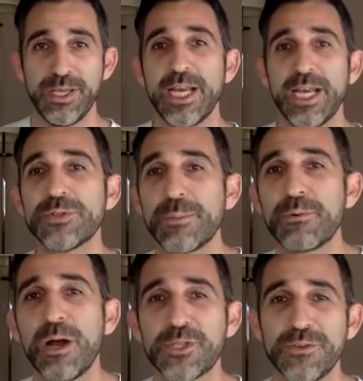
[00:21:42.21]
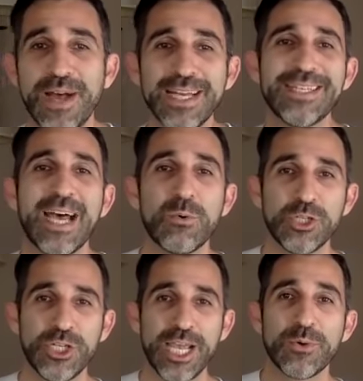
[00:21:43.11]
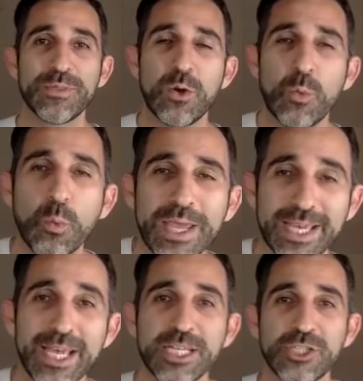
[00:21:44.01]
Here's what I promise you. If I did that with Jake within a week,